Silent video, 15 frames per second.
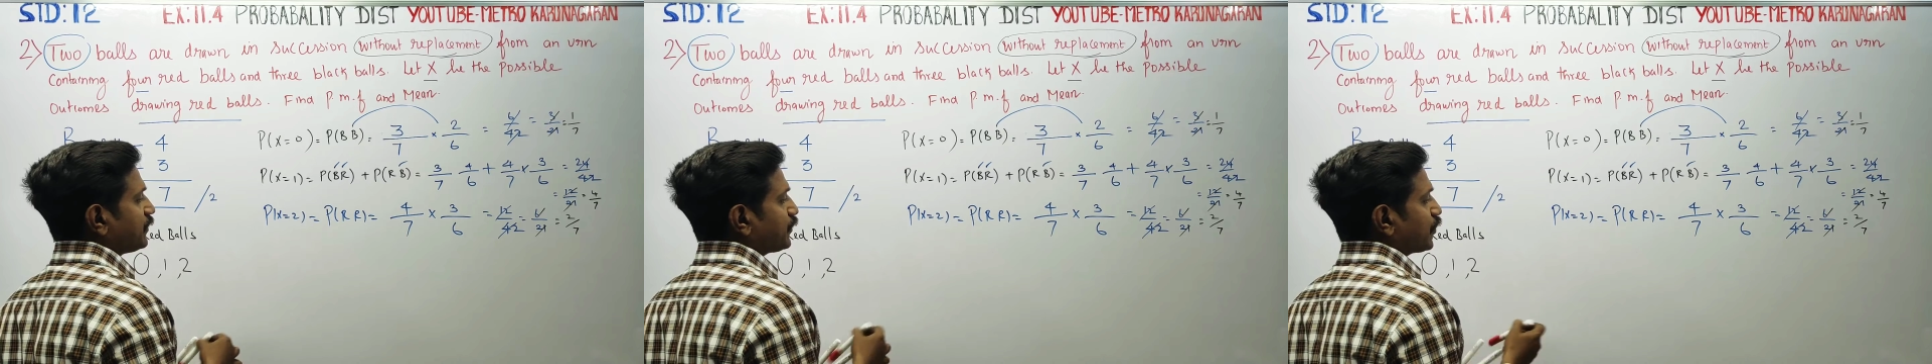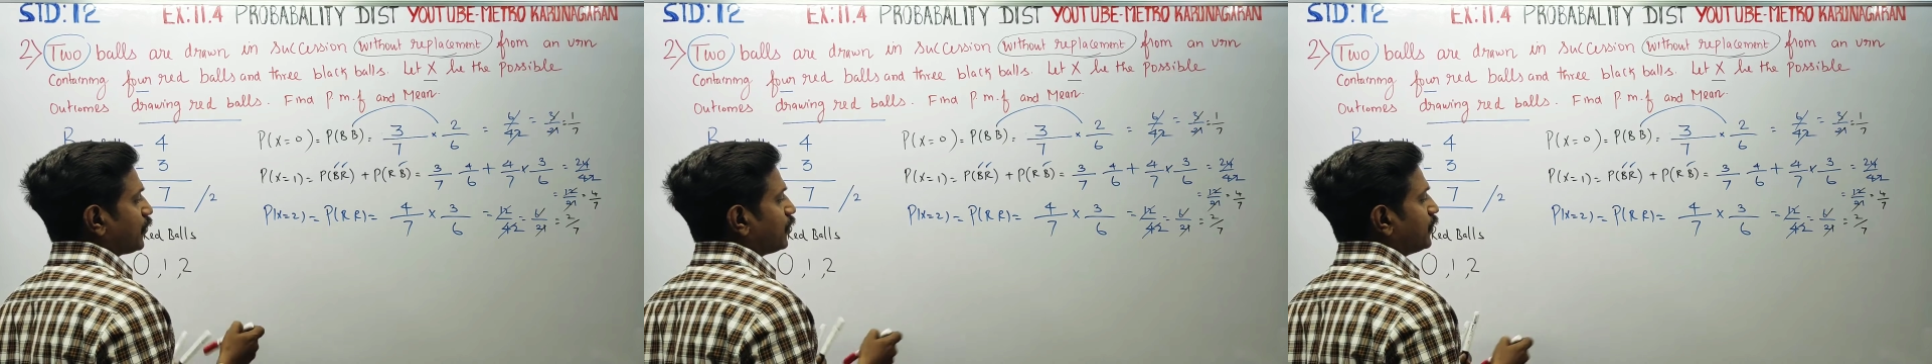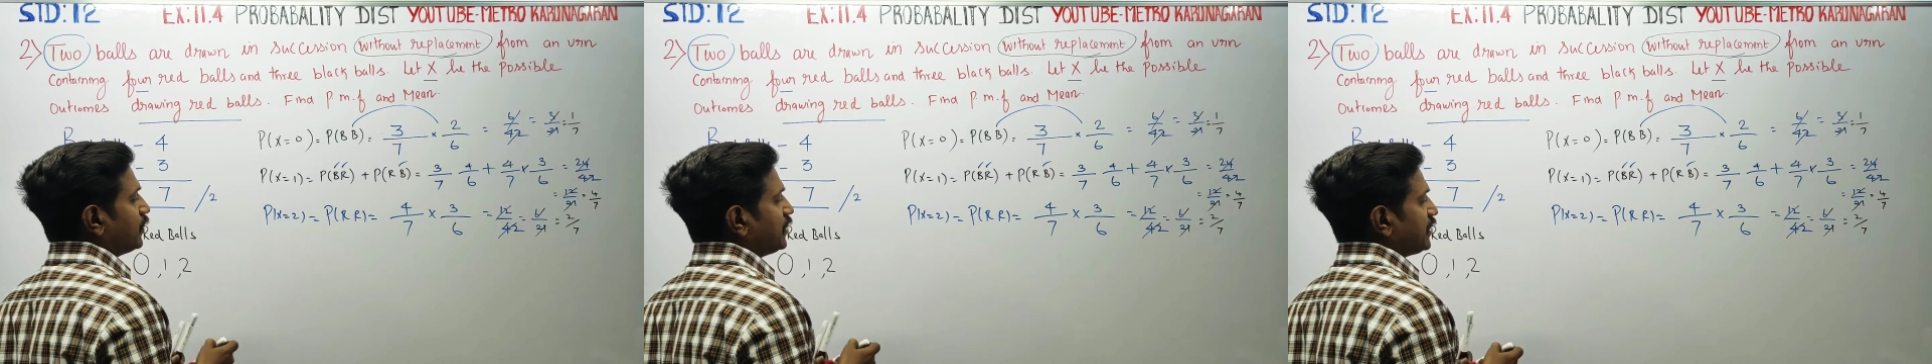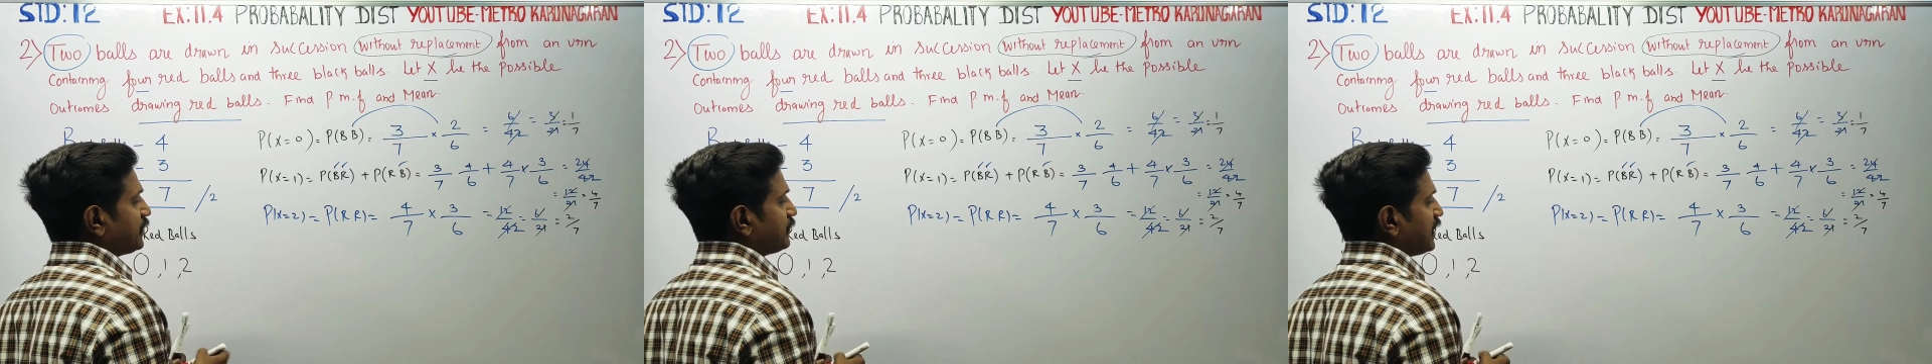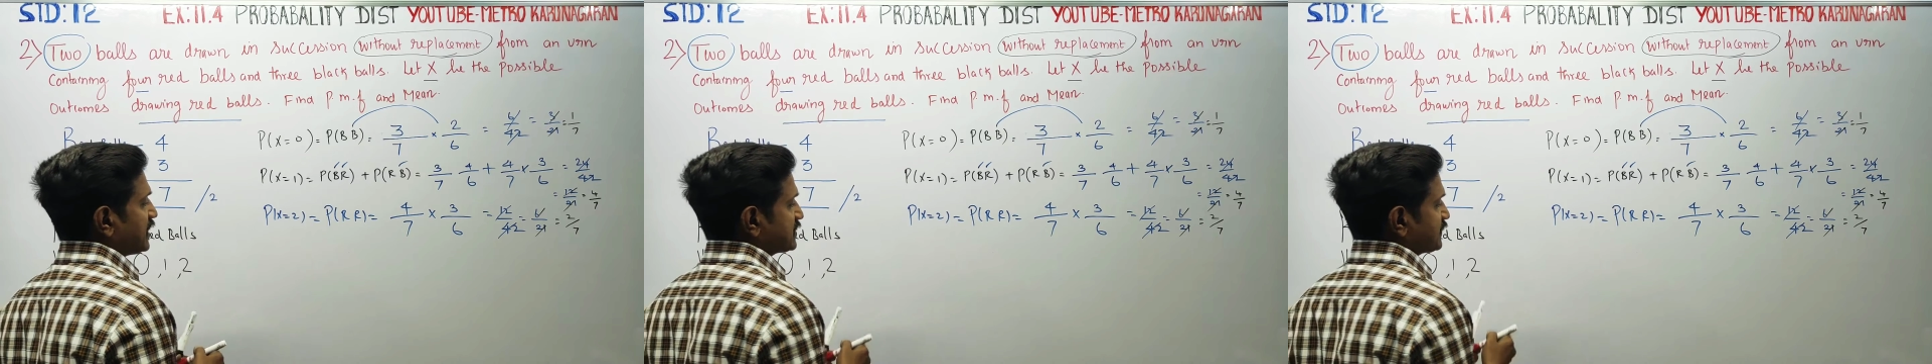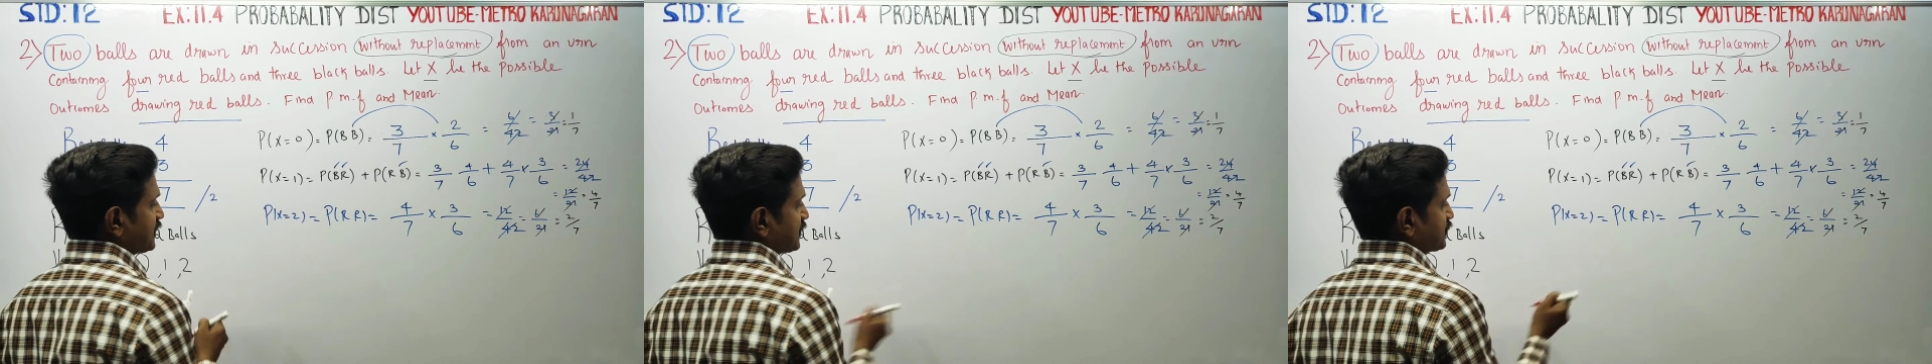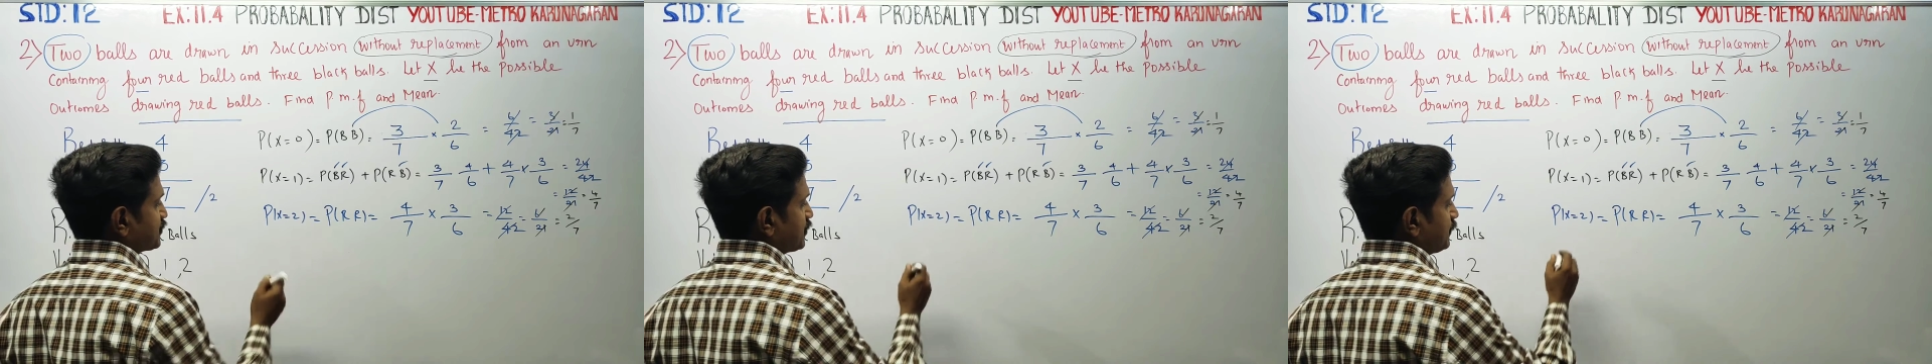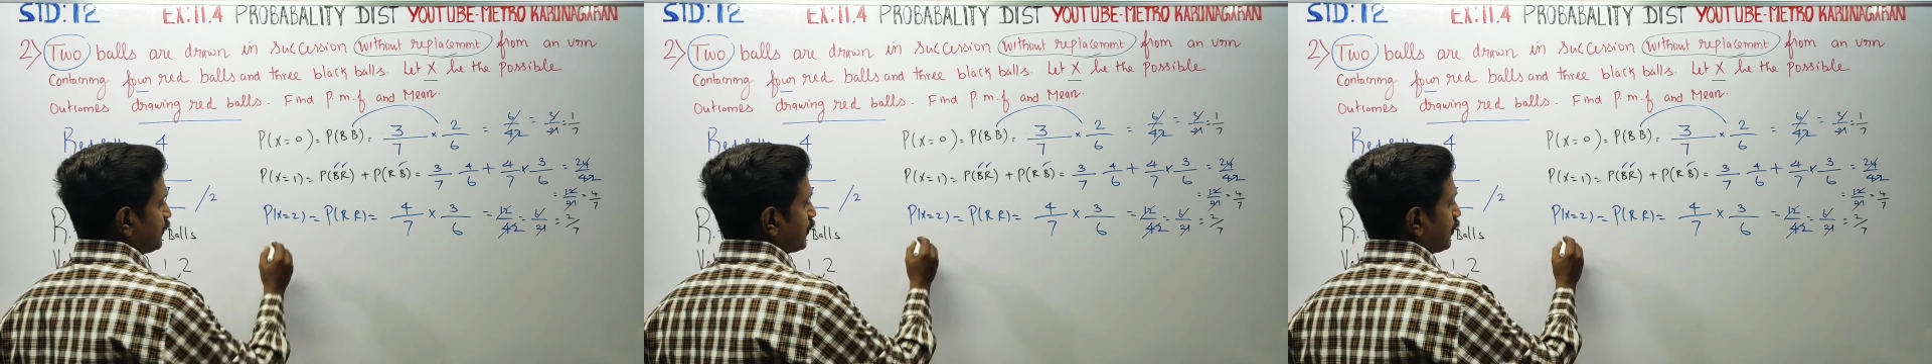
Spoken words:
the probability mass function.